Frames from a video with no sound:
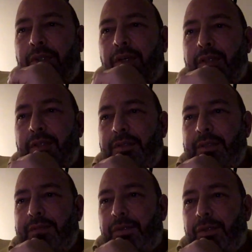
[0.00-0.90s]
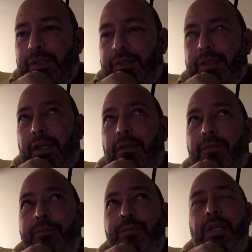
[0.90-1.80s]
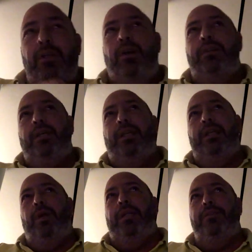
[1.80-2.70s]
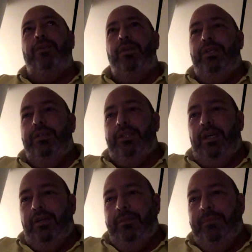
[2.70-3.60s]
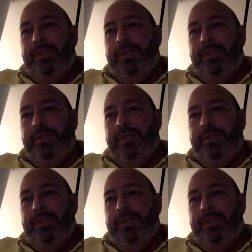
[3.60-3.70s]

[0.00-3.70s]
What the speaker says: Carter doing 4 years ago? Carter, I think, won it 4 years ago. Remember?